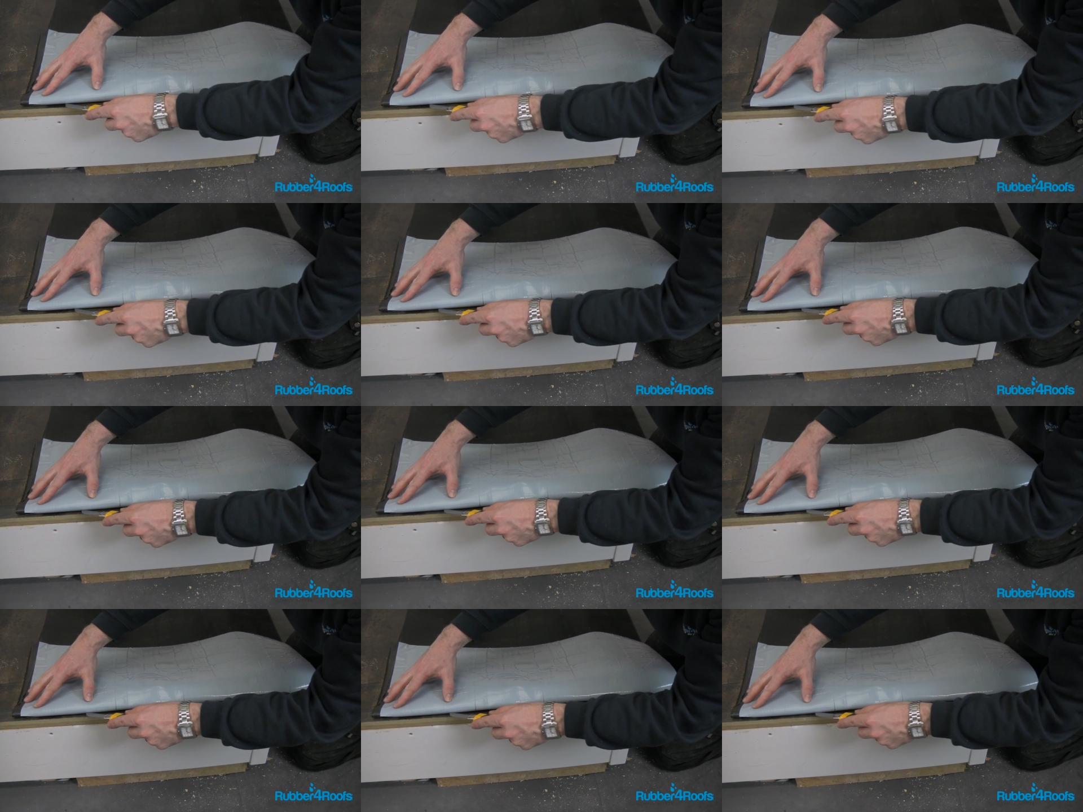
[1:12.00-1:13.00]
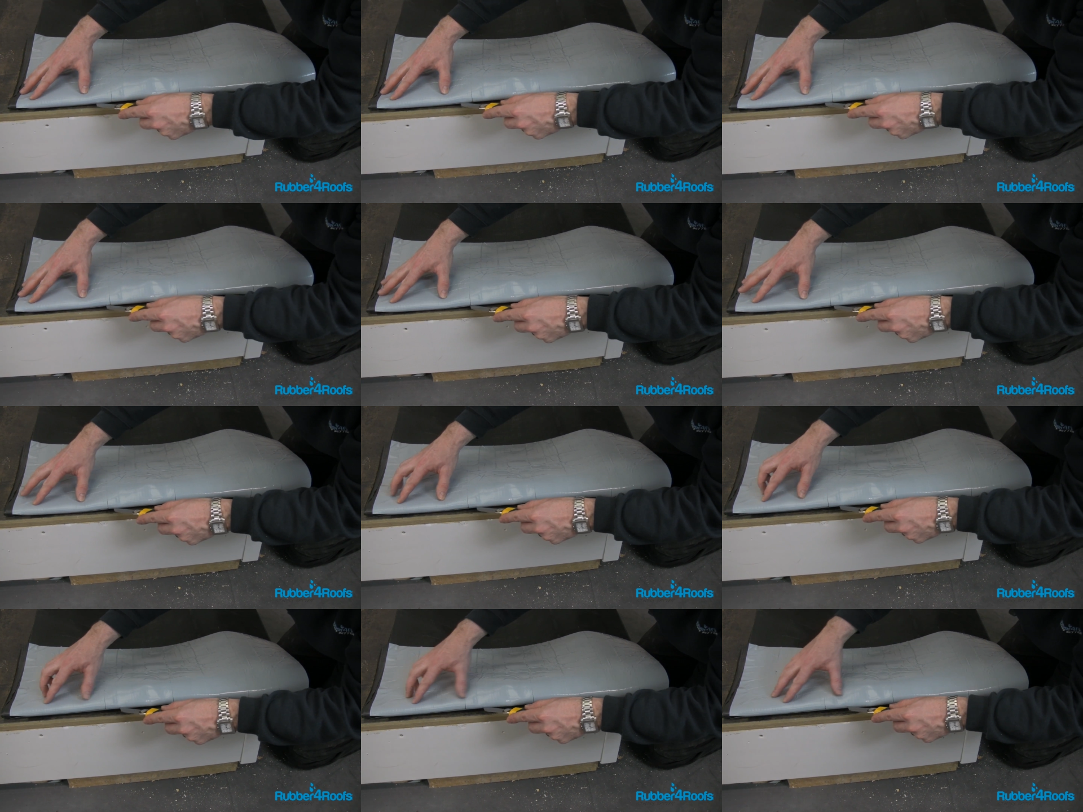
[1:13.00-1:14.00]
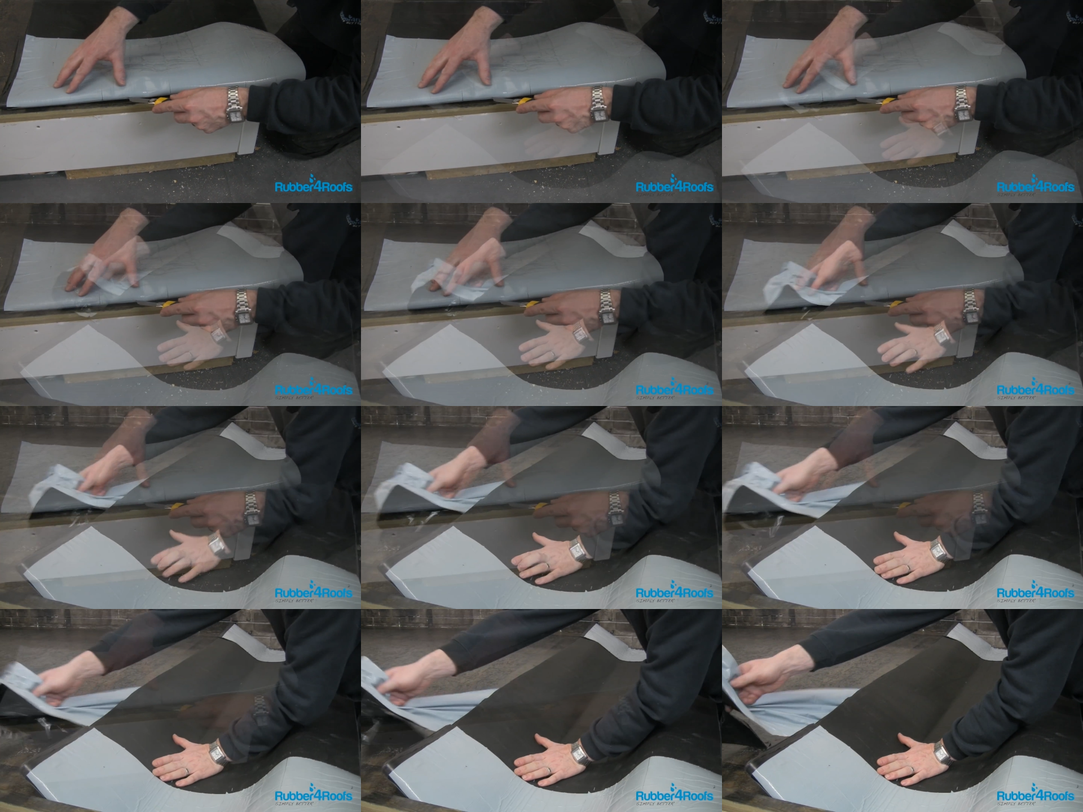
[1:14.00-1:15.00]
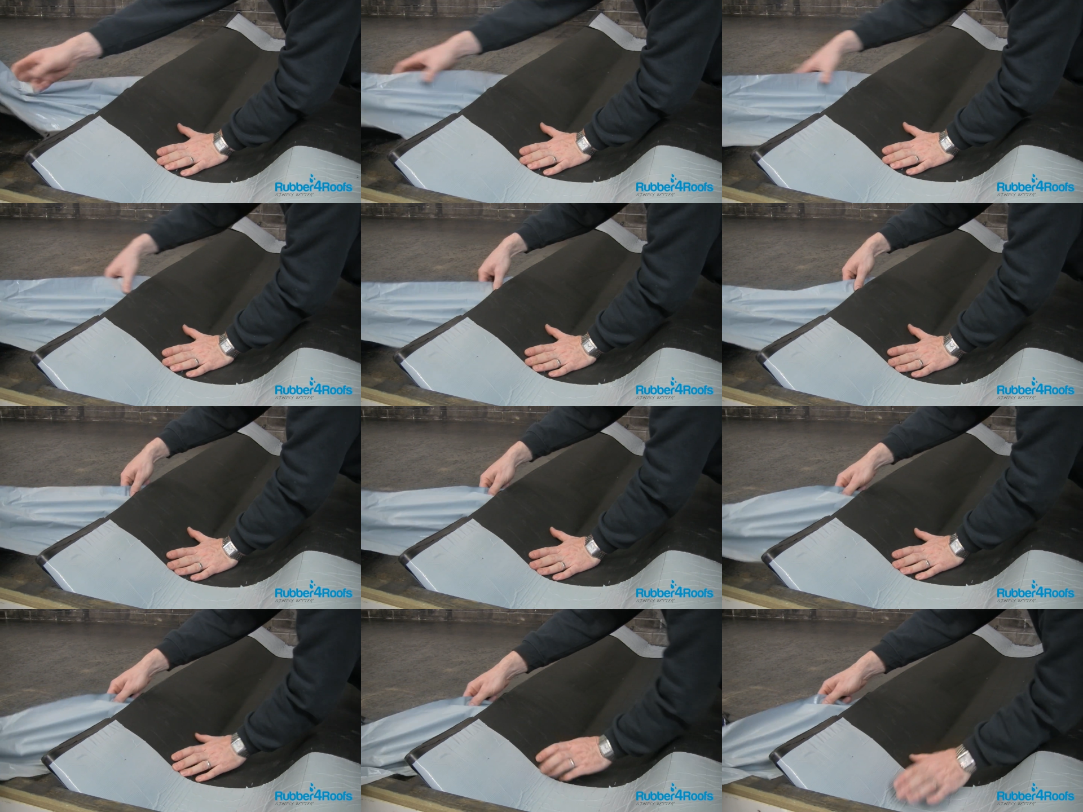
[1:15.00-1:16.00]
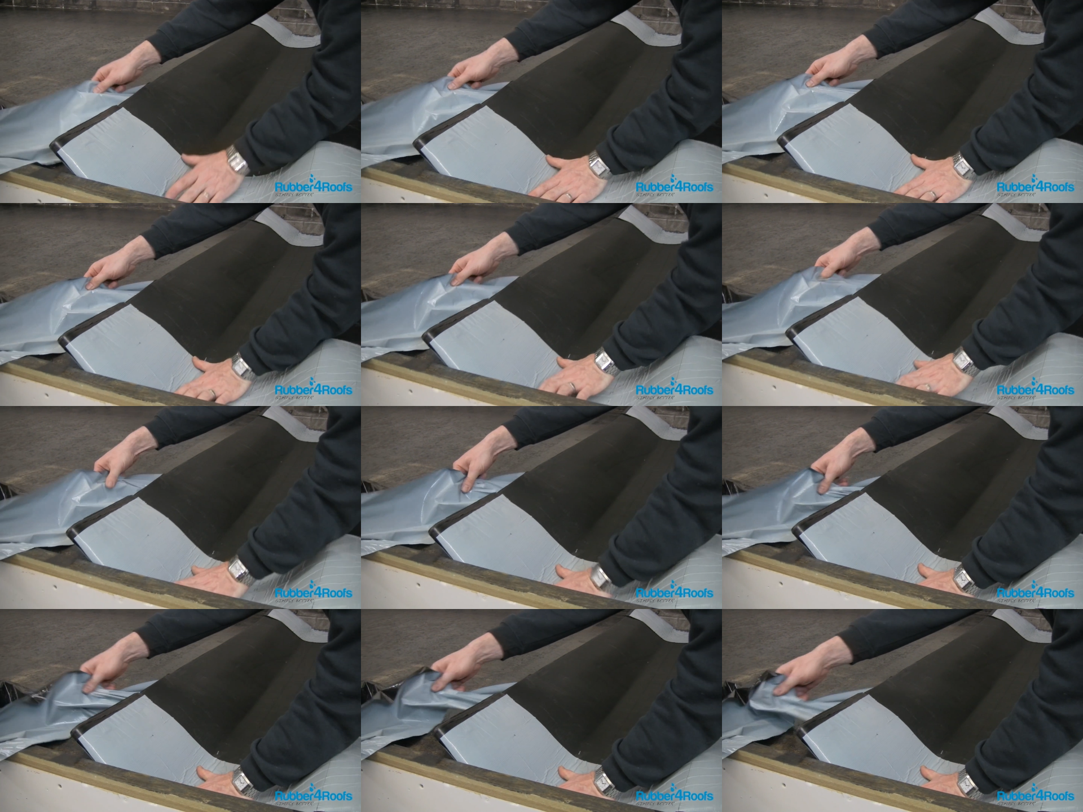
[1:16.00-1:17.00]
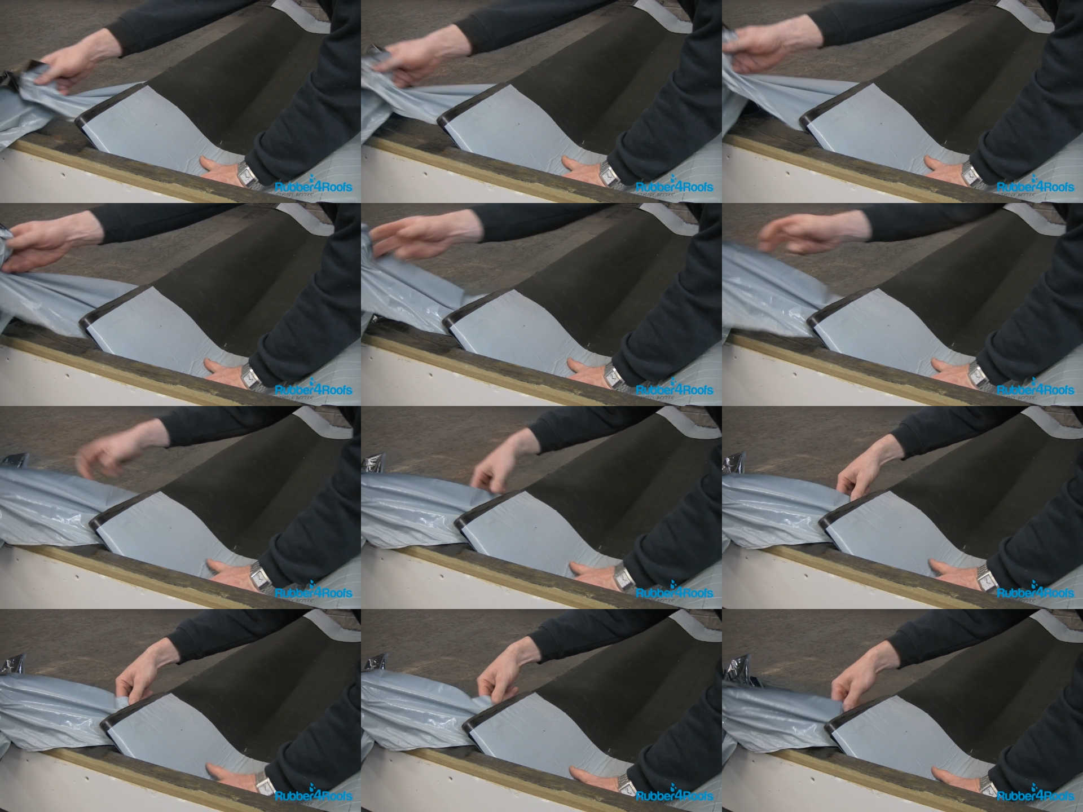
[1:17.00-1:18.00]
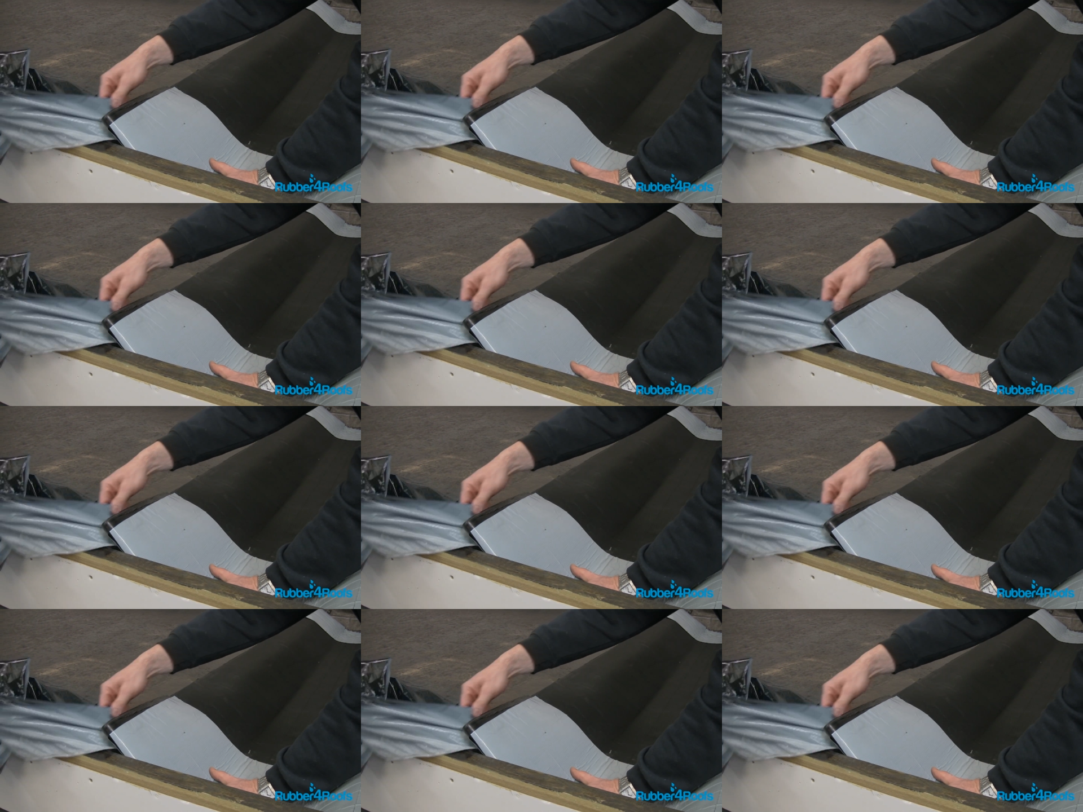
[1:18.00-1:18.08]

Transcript: (no speaker visible)